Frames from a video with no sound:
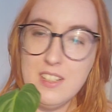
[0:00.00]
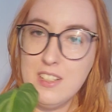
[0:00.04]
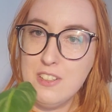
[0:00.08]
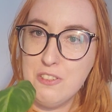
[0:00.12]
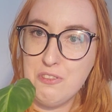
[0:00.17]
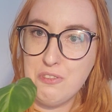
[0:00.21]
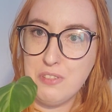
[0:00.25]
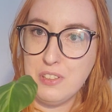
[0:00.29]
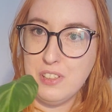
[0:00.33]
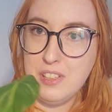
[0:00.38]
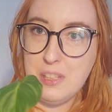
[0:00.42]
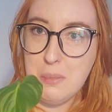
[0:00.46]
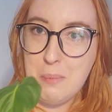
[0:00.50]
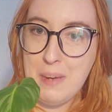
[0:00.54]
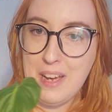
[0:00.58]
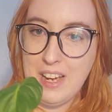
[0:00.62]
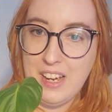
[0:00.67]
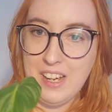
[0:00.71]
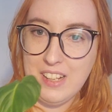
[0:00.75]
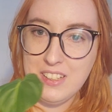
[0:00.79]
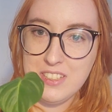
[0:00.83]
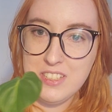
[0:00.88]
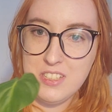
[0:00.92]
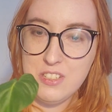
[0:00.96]
for the
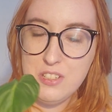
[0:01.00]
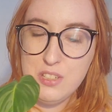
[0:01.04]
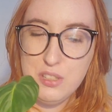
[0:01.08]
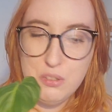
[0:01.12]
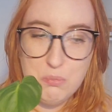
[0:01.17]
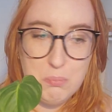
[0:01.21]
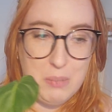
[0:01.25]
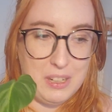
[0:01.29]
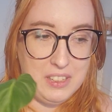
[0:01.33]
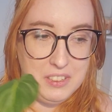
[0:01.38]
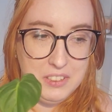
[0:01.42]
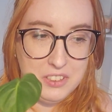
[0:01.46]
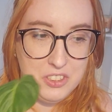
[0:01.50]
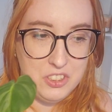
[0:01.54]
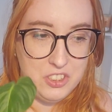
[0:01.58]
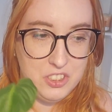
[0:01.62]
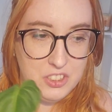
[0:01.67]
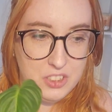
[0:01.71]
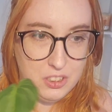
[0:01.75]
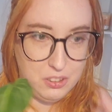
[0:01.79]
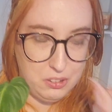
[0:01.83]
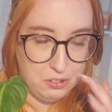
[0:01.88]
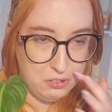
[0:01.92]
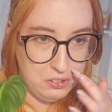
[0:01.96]
past 2 months,
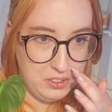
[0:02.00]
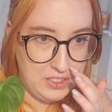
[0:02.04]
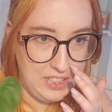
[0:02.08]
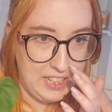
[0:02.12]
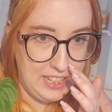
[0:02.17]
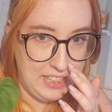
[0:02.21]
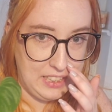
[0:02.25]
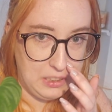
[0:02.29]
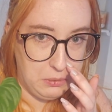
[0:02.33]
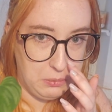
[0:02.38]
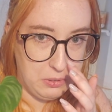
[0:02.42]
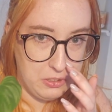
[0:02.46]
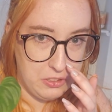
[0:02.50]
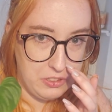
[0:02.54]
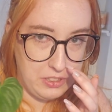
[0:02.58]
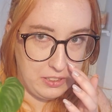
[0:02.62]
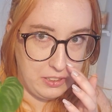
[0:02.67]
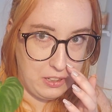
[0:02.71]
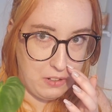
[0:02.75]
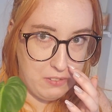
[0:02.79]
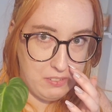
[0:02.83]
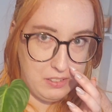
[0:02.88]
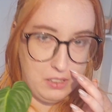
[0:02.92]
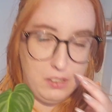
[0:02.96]
so the animals are
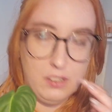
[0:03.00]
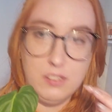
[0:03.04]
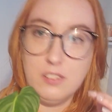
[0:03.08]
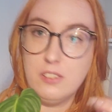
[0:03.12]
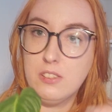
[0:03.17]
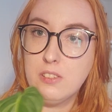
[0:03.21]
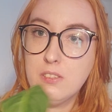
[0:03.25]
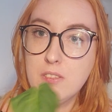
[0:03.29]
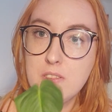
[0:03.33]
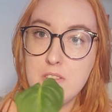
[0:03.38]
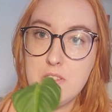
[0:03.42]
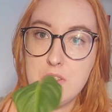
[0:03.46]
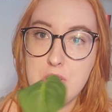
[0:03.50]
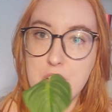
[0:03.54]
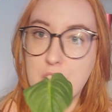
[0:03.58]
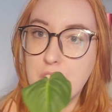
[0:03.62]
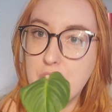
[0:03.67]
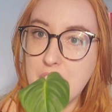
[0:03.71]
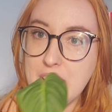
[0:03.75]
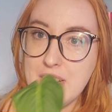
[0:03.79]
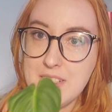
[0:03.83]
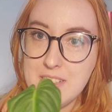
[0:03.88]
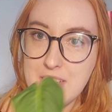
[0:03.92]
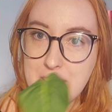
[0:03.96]
going a little stir
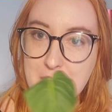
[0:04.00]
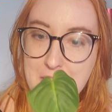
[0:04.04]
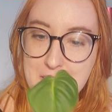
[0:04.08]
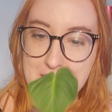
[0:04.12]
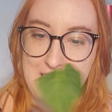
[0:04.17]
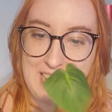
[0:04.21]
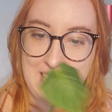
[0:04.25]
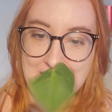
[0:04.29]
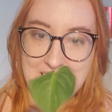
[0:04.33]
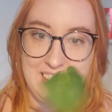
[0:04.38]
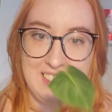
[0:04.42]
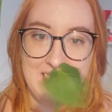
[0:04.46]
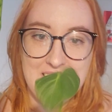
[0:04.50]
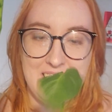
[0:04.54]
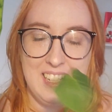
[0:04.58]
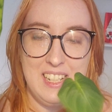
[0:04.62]
crazy with that.